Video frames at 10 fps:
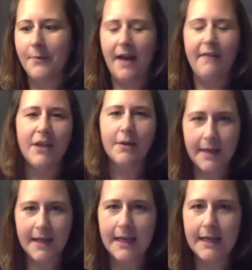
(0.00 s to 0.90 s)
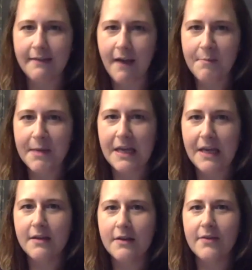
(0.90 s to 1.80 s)
We have the irradiated
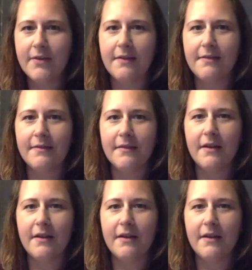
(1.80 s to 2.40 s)
zombie that's